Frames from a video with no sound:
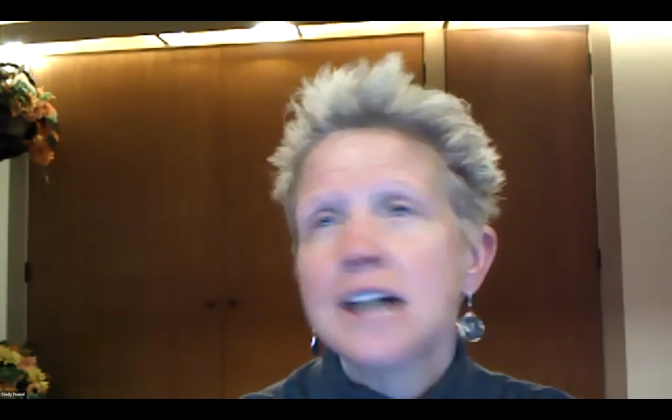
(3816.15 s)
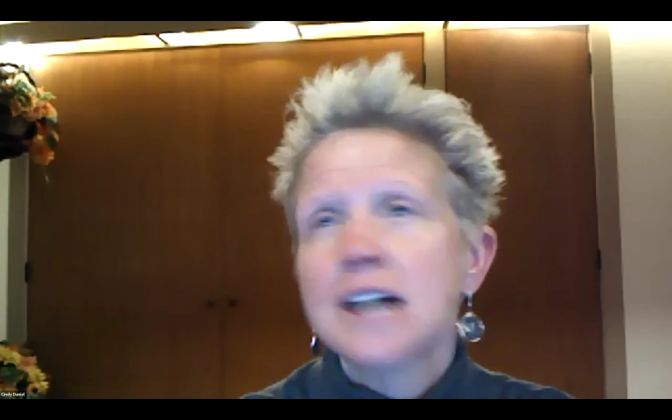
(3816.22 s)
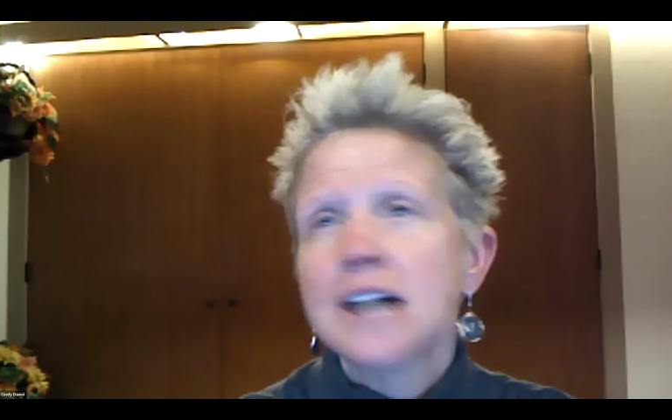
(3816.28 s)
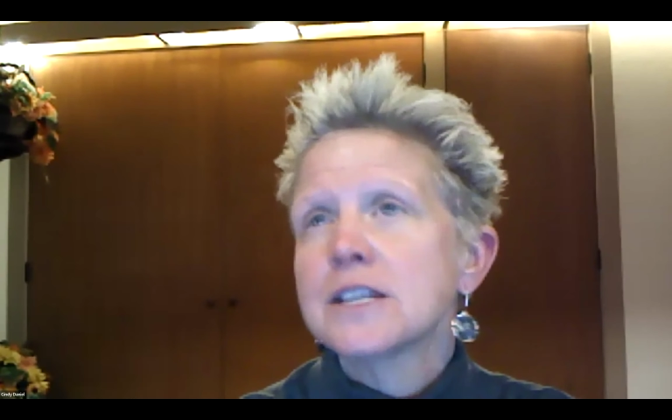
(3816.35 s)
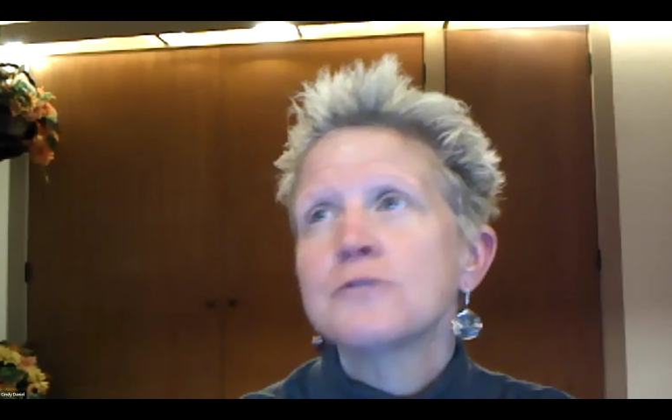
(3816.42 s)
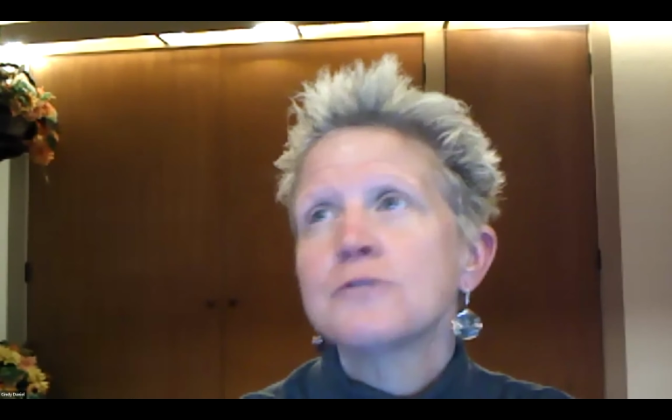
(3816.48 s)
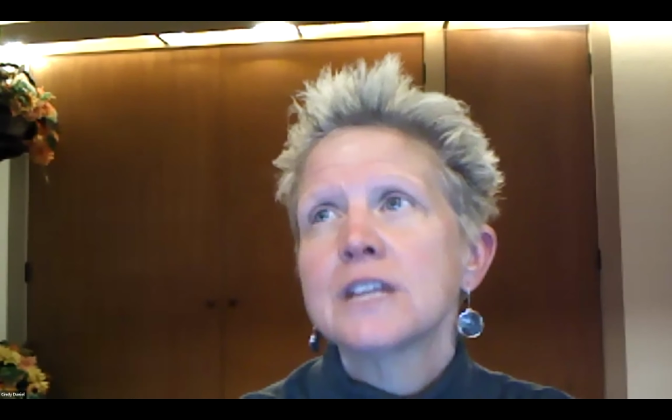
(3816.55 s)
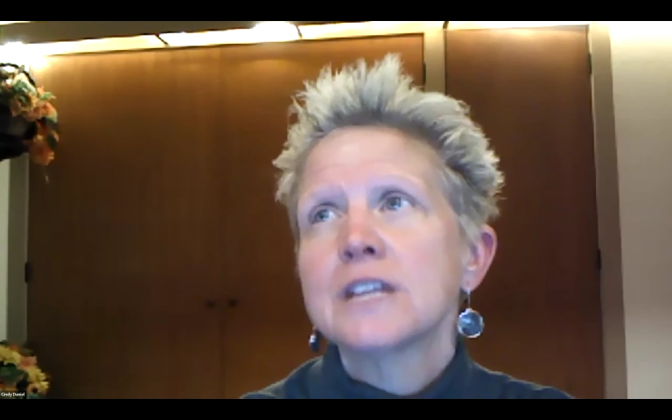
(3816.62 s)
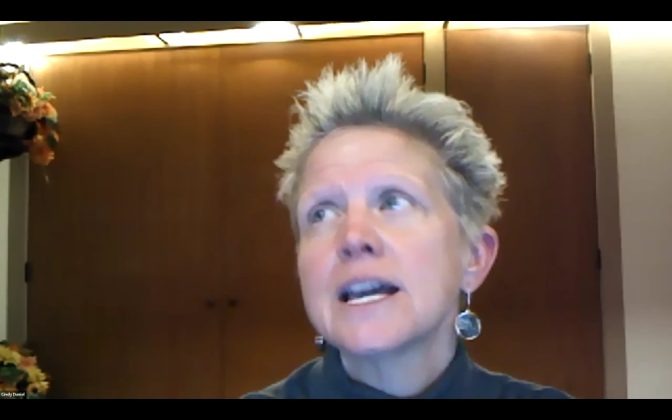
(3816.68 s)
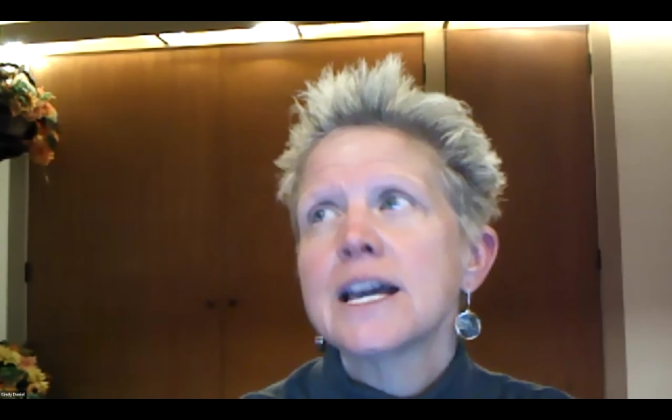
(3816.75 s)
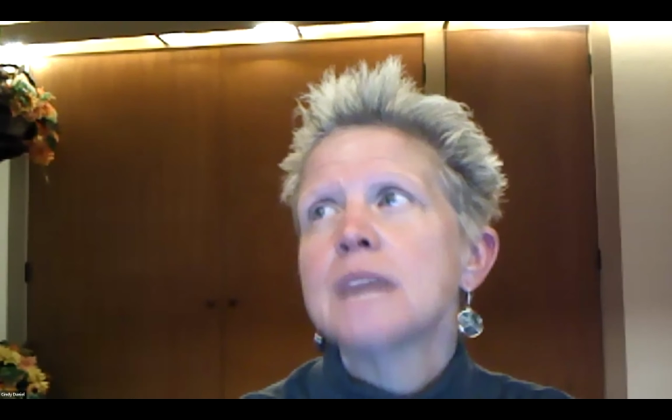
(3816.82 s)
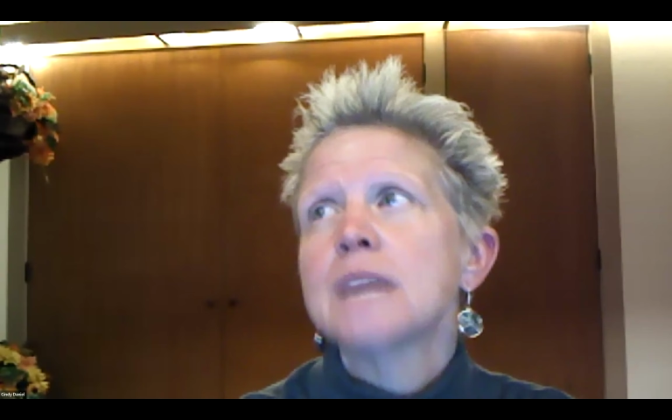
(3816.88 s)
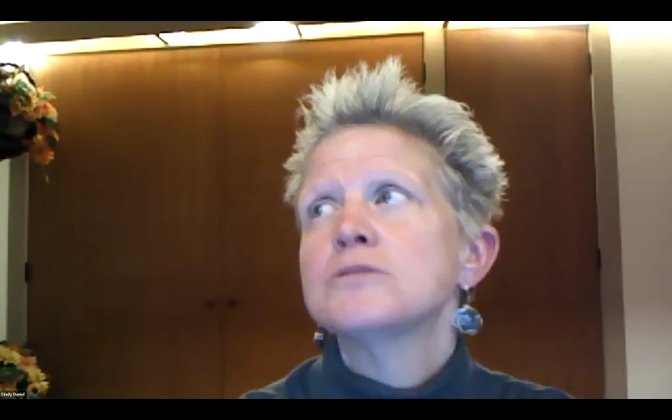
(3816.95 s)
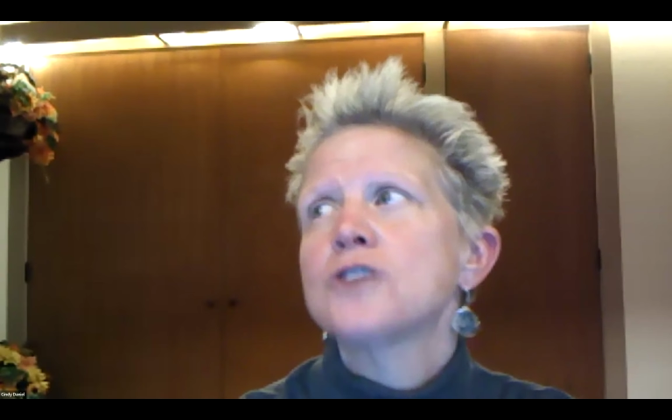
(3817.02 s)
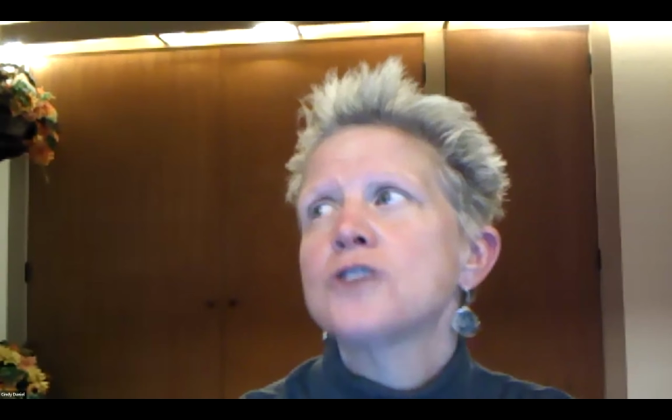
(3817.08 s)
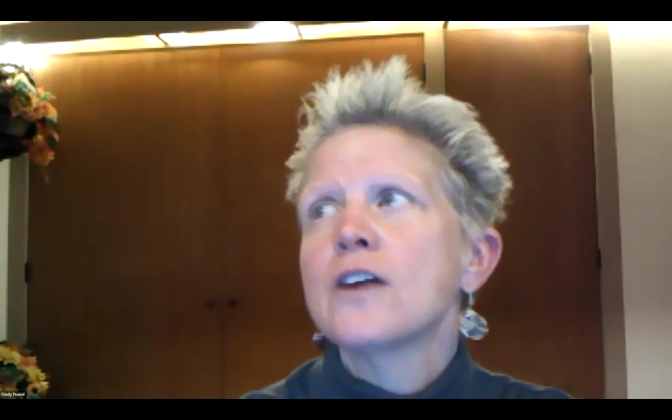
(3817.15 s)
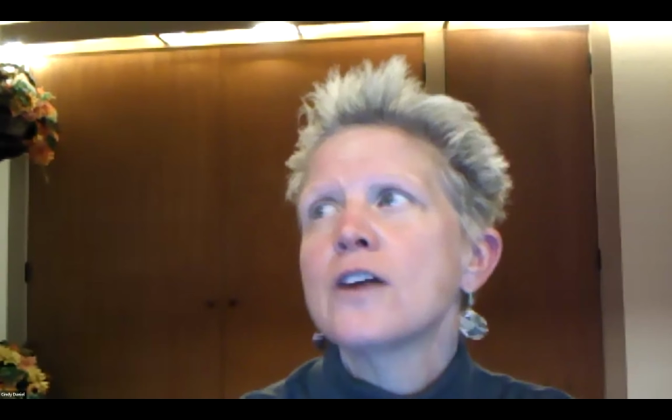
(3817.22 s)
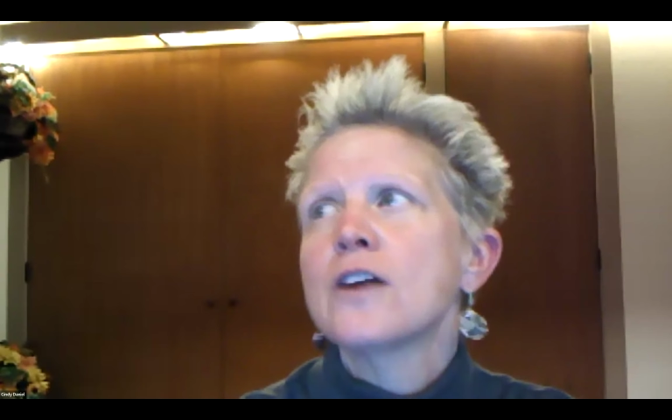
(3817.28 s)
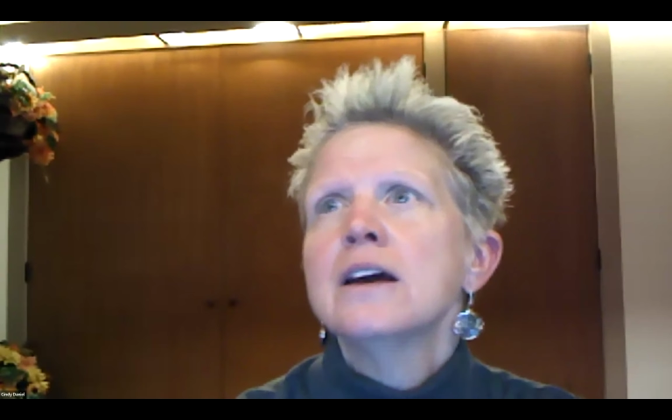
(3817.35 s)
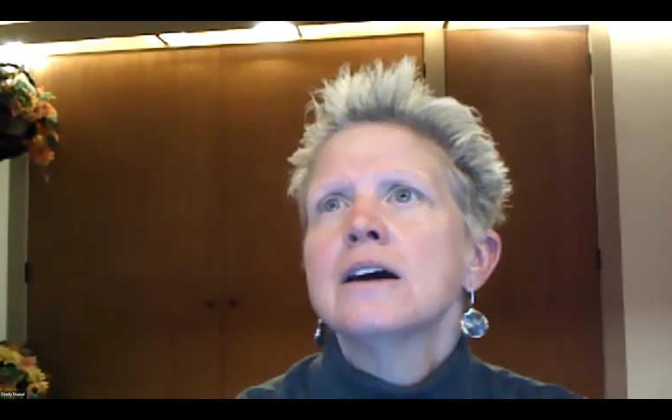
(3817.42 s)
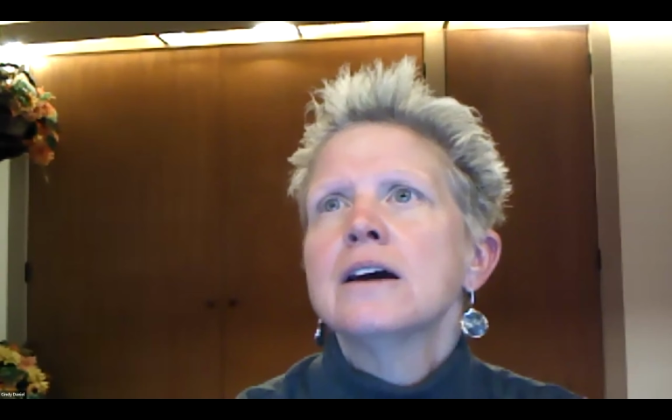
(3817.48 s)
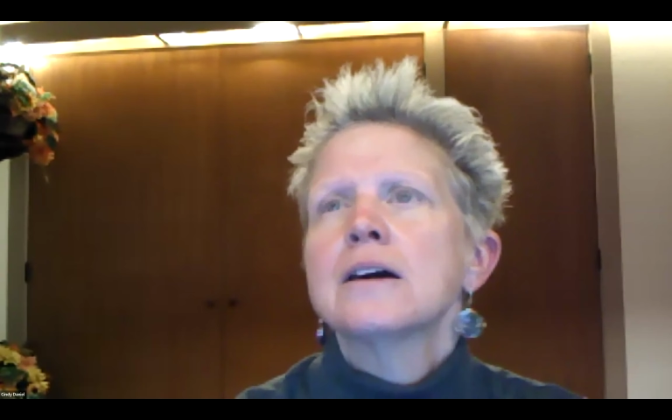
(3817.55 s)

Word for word: guys. I really am sorry.